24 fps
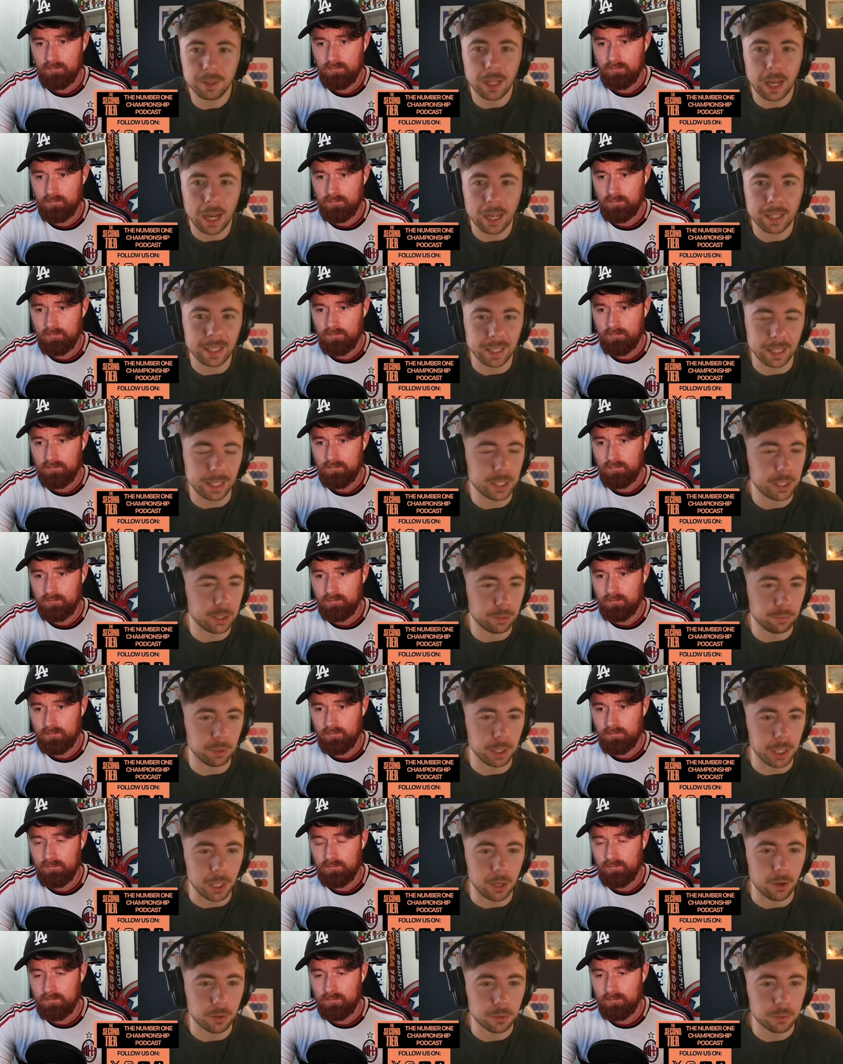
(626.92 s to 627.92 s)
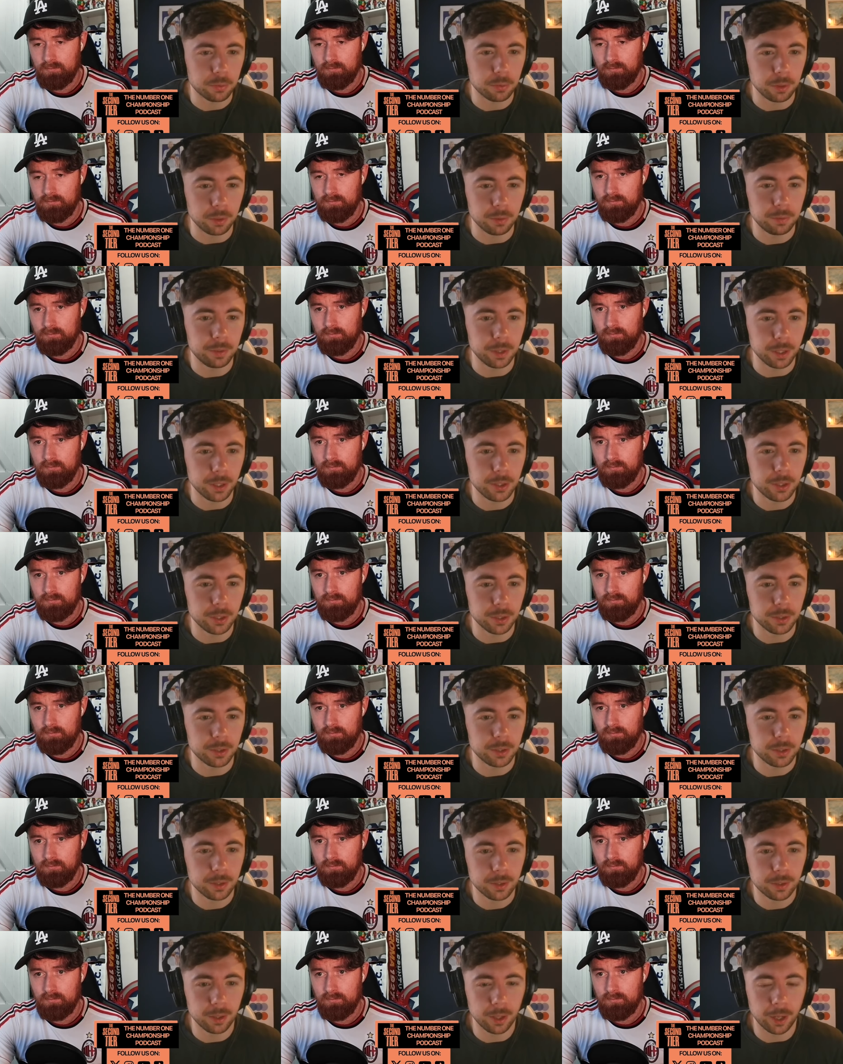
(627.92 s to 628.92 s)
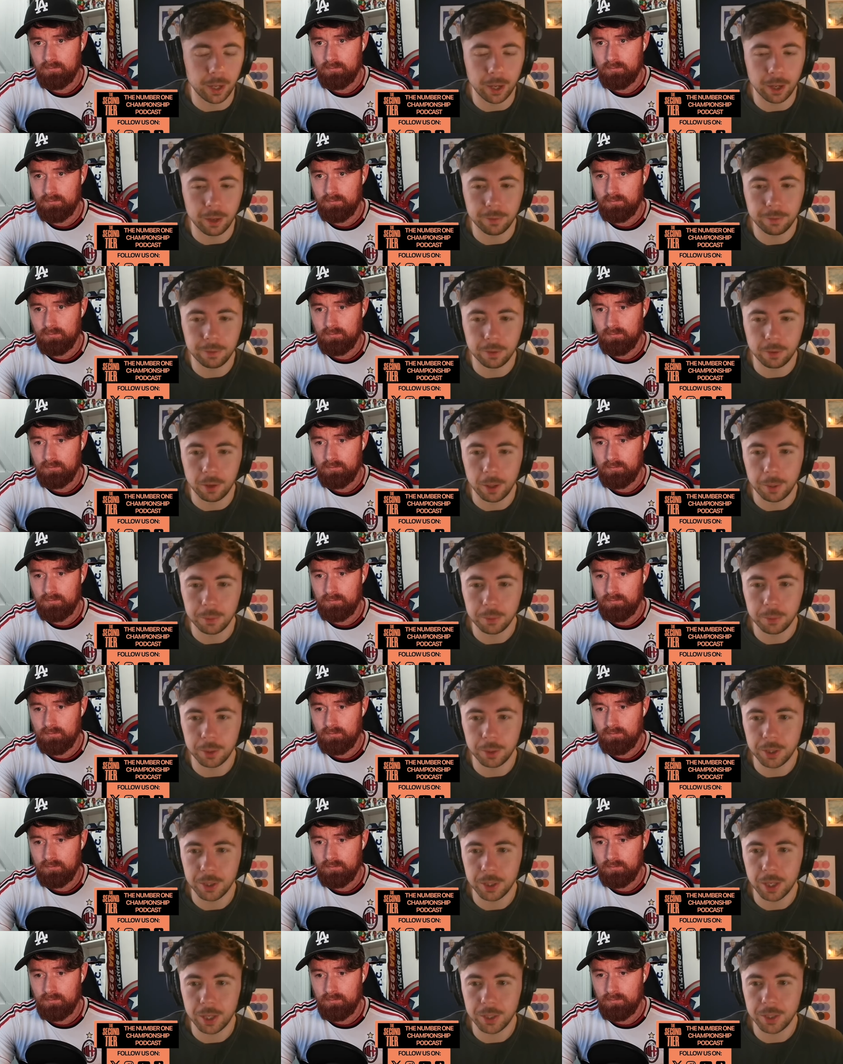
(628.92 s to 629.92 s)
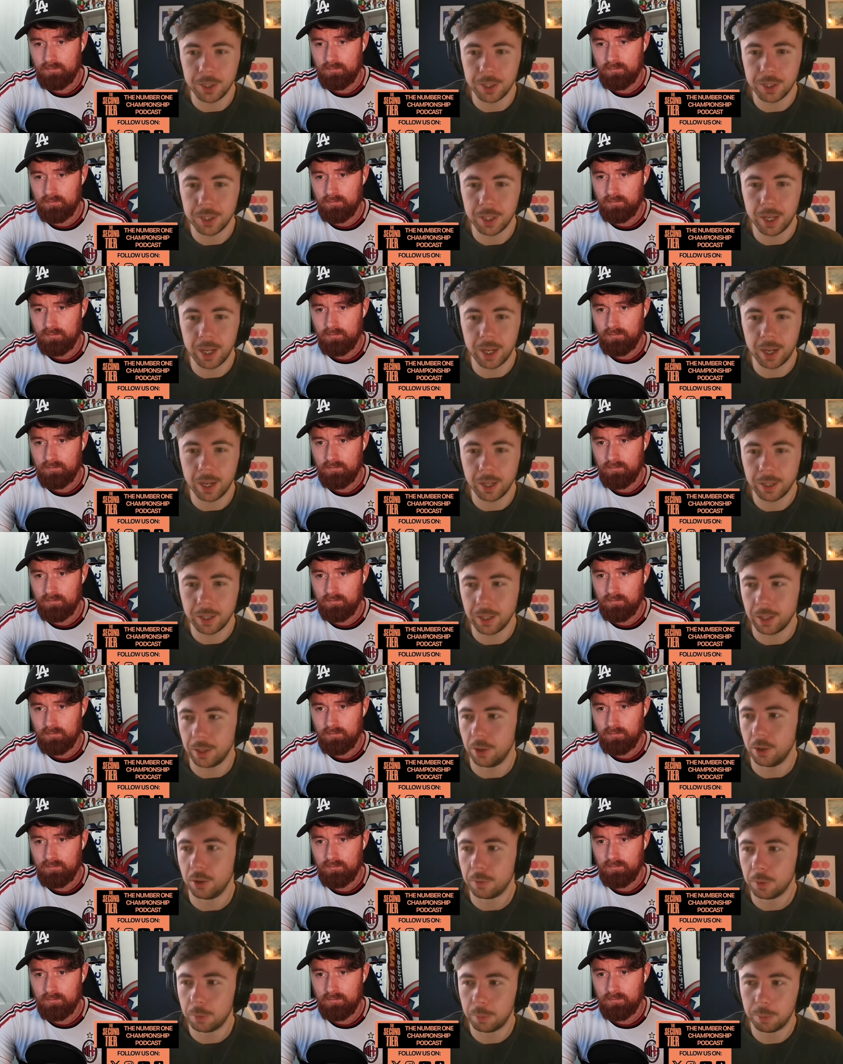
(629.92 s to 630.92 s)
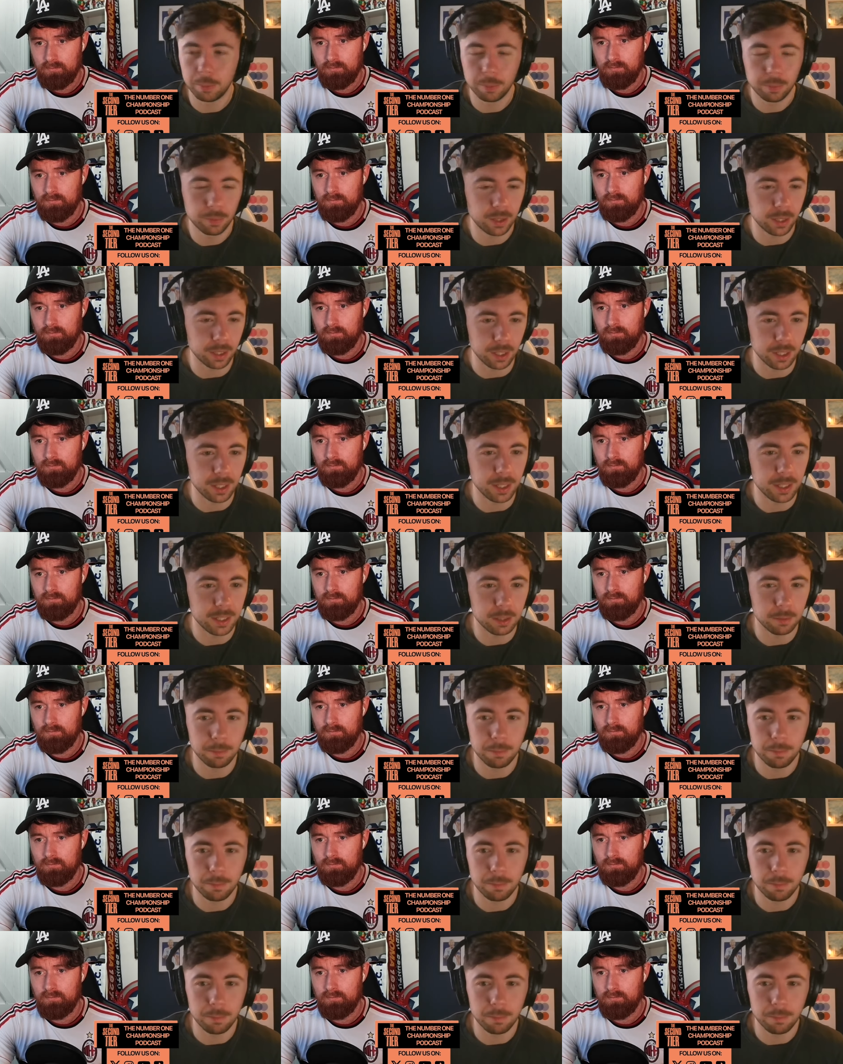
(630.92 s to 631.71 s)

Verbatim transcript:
Speaker 1: I think it's a really nice run of fixtures uh, for Ipswich. And as you say, I think another thing you need to